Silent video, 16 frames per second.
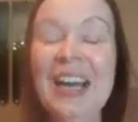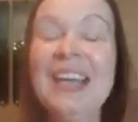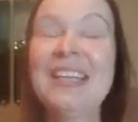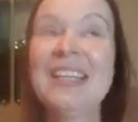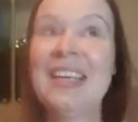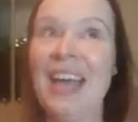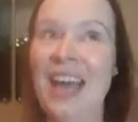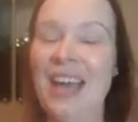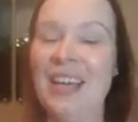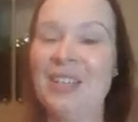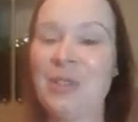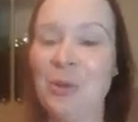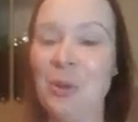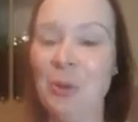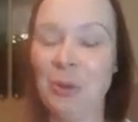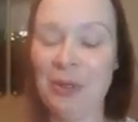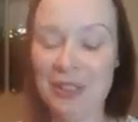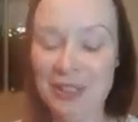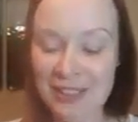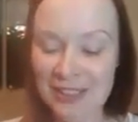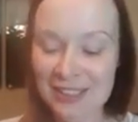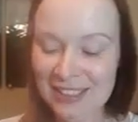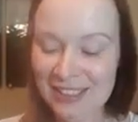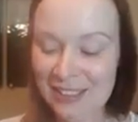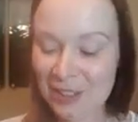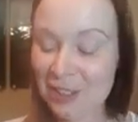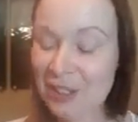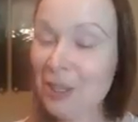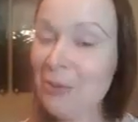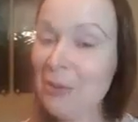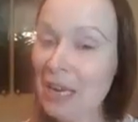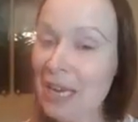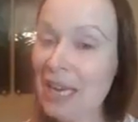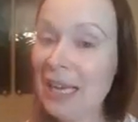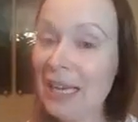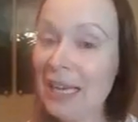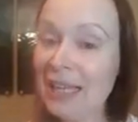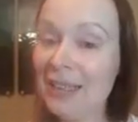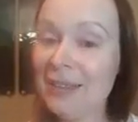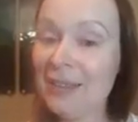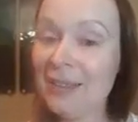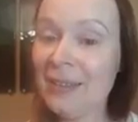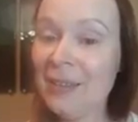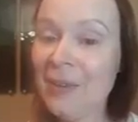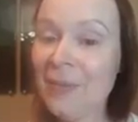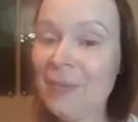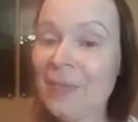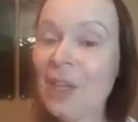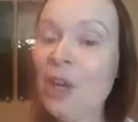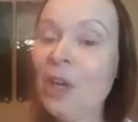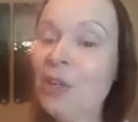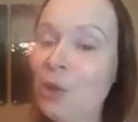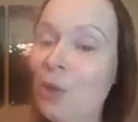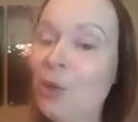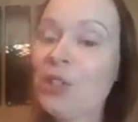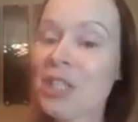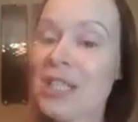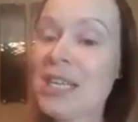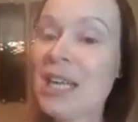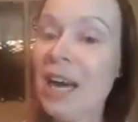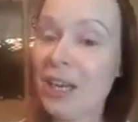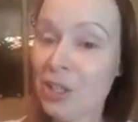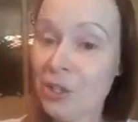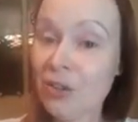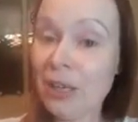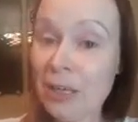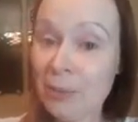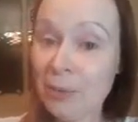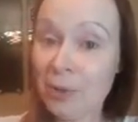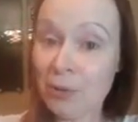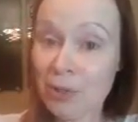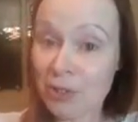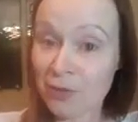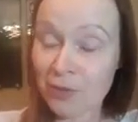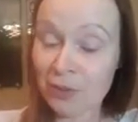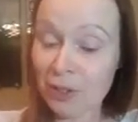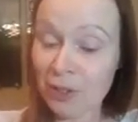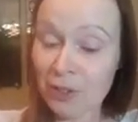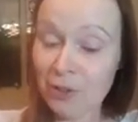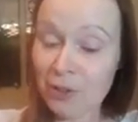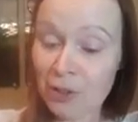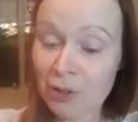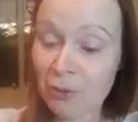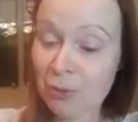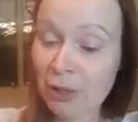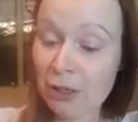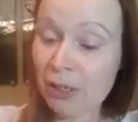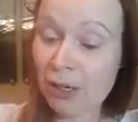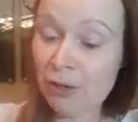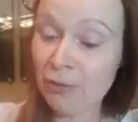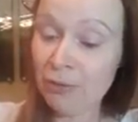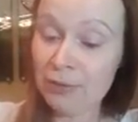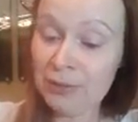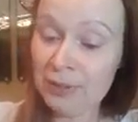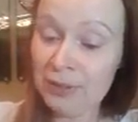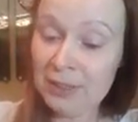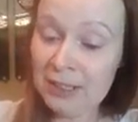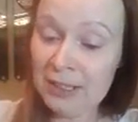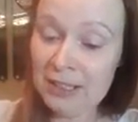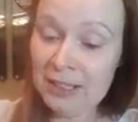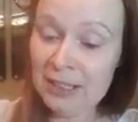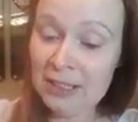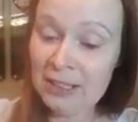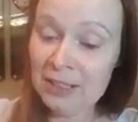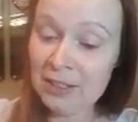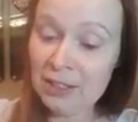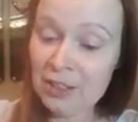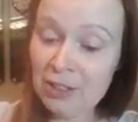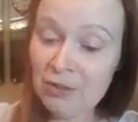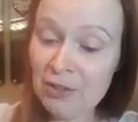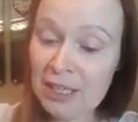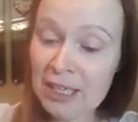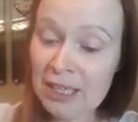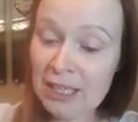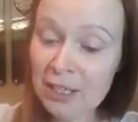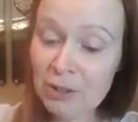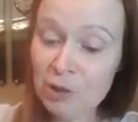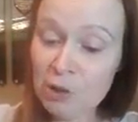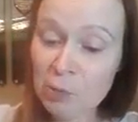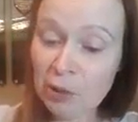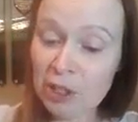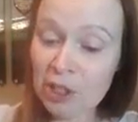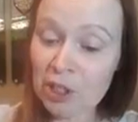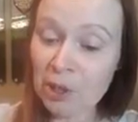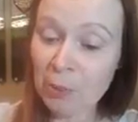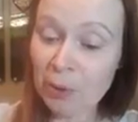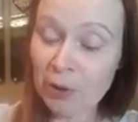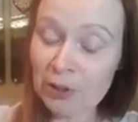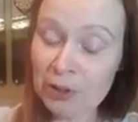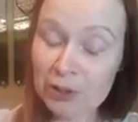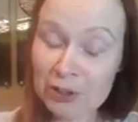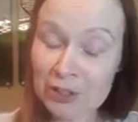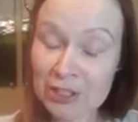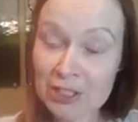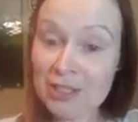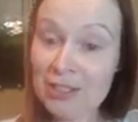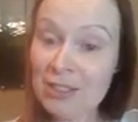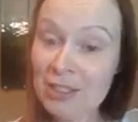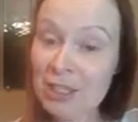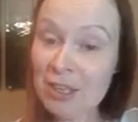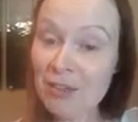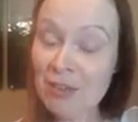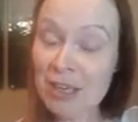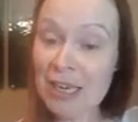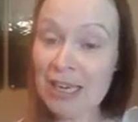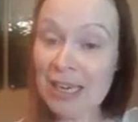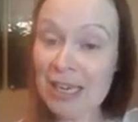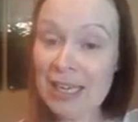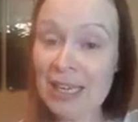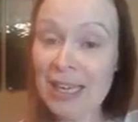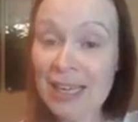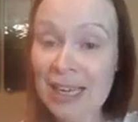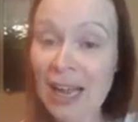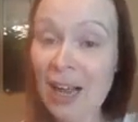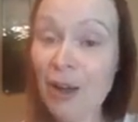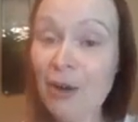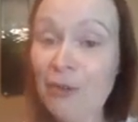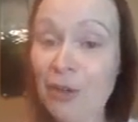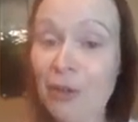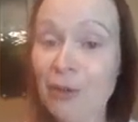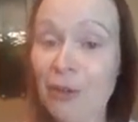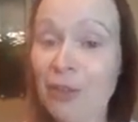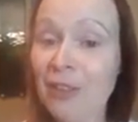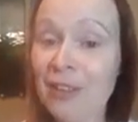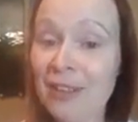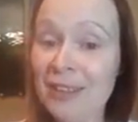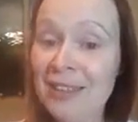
Yeah, Sean, do you really? You're just naturally beautiful. You don't, you know. Do you really use Body Shop products? Do you really? Hello, Ruth.